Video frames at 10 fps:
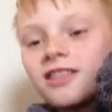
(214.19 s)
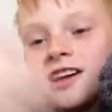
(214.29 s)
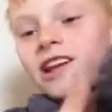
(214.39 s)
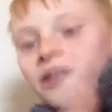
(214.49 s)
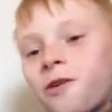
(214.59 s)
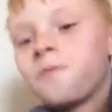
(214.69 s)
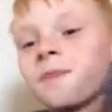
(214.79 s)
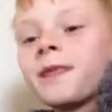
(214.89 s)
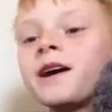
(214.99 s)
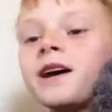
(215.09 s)
Thank you.
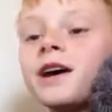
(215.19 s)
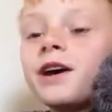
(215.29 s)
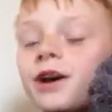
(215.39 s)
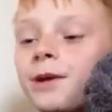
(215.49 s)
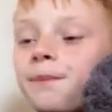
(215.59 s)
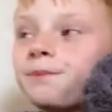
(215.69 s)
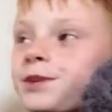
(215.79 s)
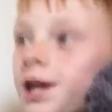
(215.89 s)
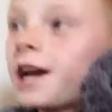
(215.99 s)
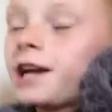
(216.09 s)
Um,
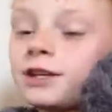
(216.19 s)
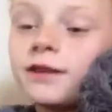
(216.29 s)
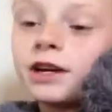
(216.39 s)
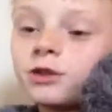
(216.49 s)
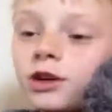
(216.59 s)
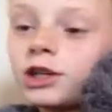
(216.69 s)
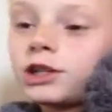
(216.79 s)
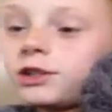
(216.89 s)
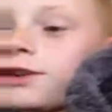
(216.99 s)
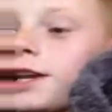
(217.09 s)
so guys, thanks for watching
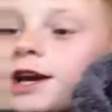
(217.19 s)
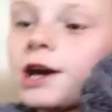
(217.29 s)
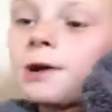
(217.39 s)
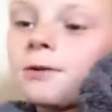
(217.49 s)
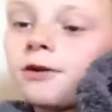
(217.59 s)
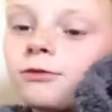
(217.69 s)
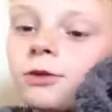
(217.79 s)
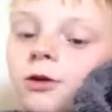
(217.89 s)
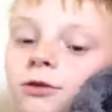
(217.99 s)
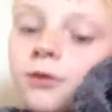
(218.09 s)
this video of
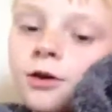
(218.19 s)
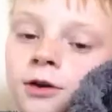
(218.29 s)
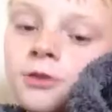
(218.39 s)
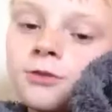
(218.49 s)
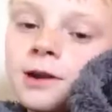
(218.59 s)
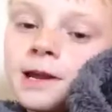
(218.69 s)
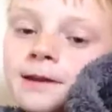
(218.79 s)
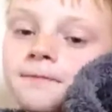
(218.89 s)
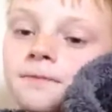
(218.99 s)
Vlog 33.